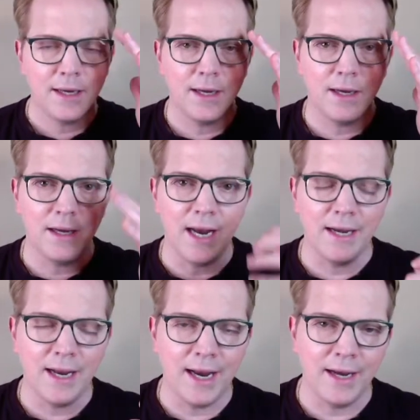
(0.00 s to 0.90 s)
uh,
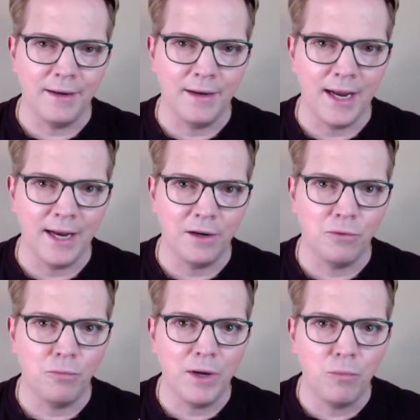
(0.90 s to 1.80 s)
and and
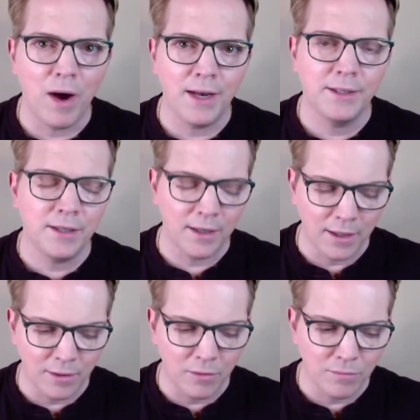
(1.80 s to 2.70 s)
and we wanted to